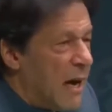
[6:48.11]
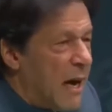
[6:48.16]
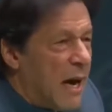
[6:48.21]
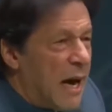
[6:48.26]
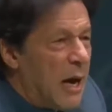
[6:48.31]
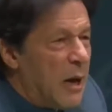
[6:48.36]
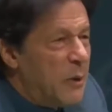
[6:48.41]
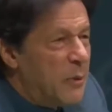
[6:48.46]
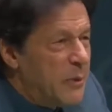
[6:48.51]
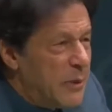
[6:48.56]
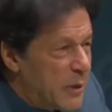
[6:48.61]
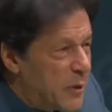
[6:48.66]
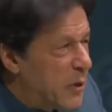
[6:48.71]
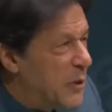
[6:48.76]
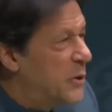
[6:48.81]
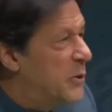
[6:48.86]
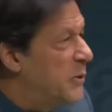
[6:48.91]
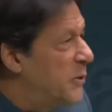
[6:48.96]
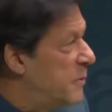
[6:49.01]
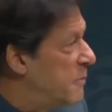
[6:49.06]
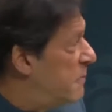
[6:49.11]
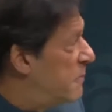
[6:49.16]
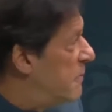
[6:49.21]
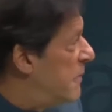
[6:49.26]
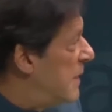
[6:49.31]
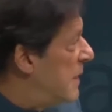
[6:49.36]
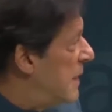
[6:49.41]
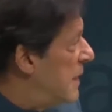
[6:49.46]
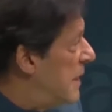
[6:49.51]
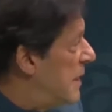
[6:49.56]
How are we going to
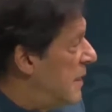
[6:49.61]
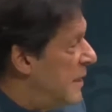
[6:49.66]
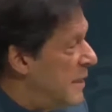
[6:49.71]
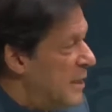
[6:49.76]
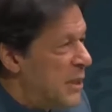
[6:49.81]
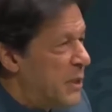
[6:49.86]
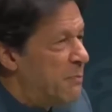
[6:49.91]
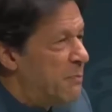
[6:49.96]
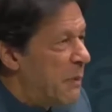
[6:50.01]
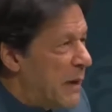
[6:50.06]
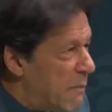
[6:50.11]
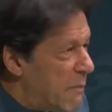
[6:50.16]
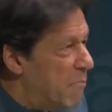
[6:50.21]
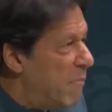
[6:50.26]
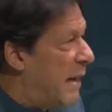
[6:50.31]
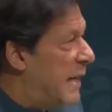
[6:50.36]
spend